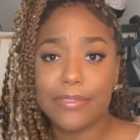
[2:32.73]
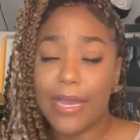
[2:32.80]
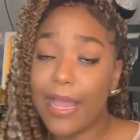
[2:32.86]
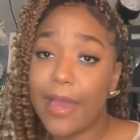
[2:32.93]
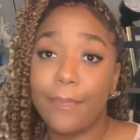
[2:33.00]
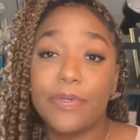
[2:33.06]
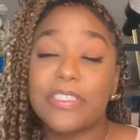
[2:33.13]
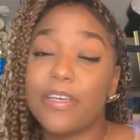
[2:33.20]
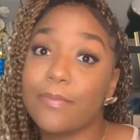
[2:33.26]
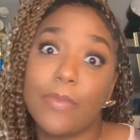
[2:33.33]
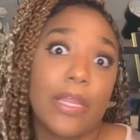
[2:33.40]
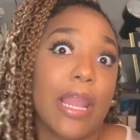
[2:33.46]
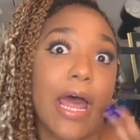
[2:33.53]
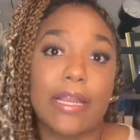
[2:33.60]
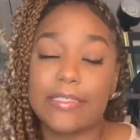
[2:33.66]
I gotta put a
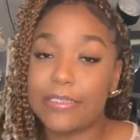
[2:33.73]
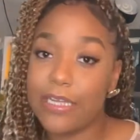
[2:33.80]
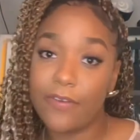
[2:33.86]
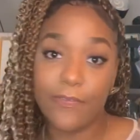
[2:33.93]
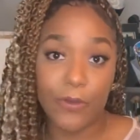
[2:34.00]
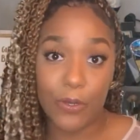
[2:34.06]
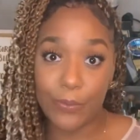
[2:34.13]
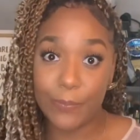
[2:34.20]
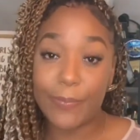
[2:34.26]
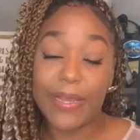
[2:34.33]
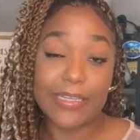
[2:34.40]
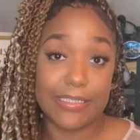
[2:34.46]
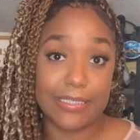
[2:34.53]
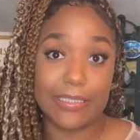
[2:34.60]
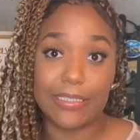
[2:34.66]
lot of stuff on
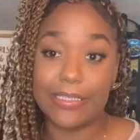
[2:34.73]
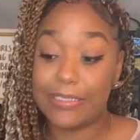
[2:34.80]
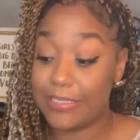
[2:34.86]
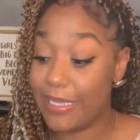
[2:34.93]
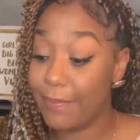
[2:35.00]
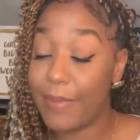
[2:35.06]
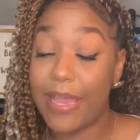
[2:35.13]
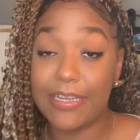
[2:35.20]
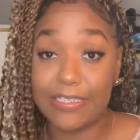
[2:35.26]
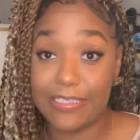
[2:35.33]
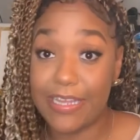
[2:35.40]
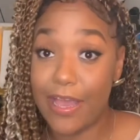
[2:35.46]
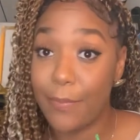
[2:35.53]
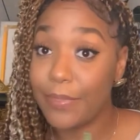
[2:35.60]
basically to get my edges down.